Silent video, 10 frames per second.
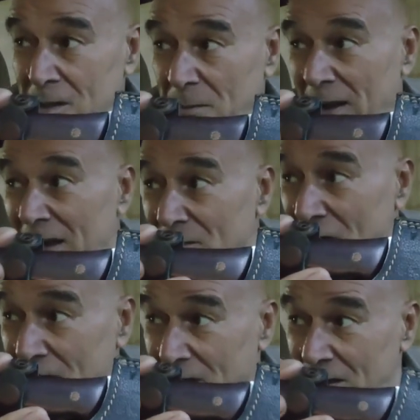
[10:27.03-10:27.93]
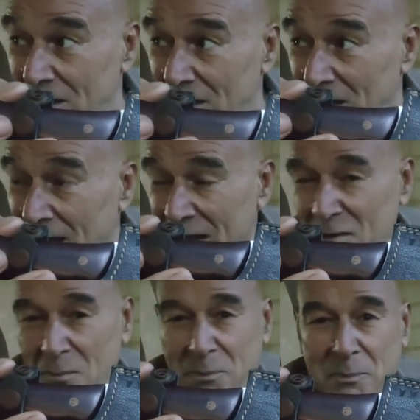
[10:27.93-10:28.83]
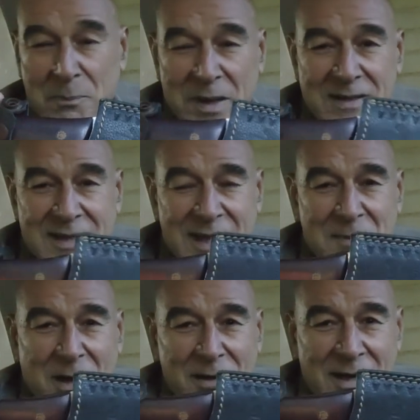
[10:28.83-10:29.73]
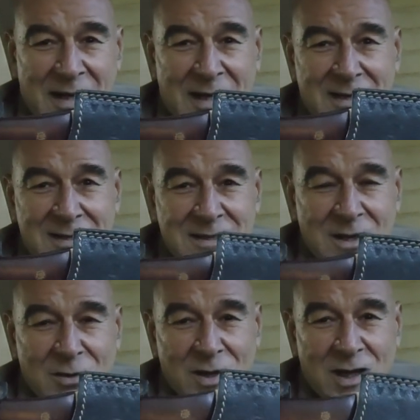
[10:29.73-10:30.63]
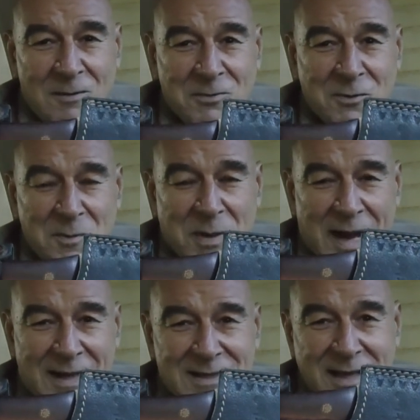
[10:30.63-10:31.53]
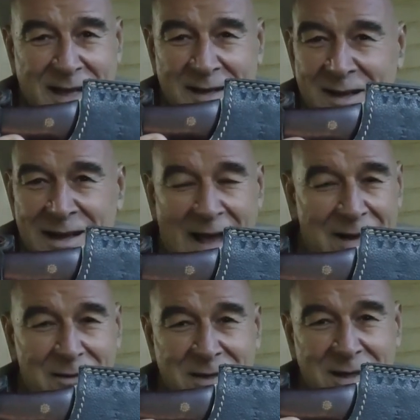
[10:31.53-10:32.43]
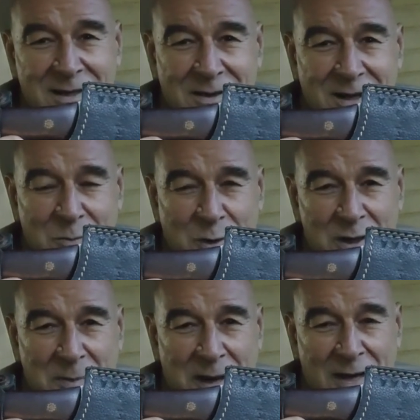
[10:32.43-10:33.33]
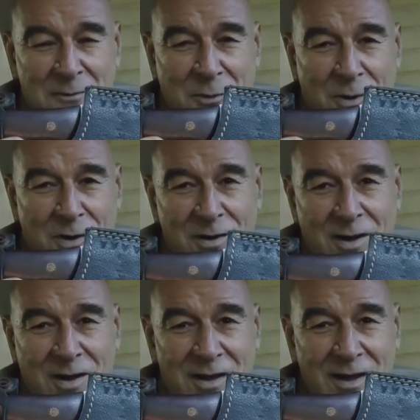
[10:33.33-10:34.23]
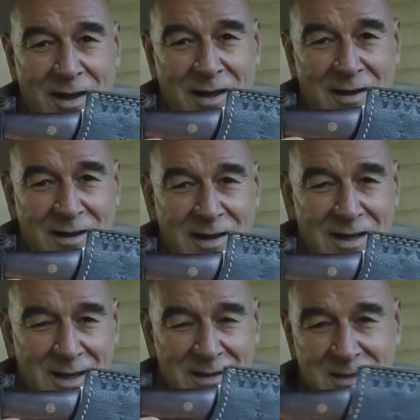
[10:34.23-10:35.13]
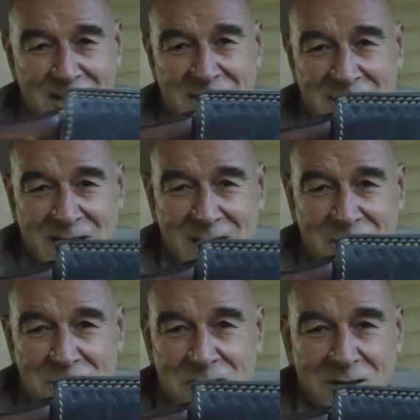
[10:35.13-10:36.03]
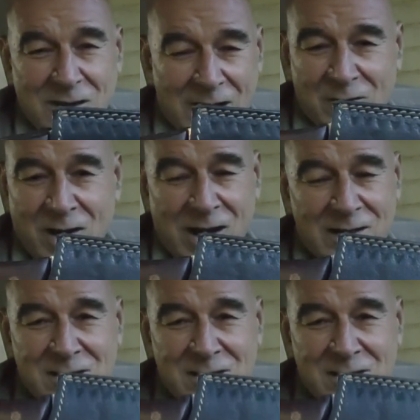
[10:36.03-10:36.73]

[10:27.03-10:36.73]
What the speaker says: but I have a big thing about any steel that comes from Pakistan. I don't think you're getting what you're paying for. And is it D2 steel? I don't know how to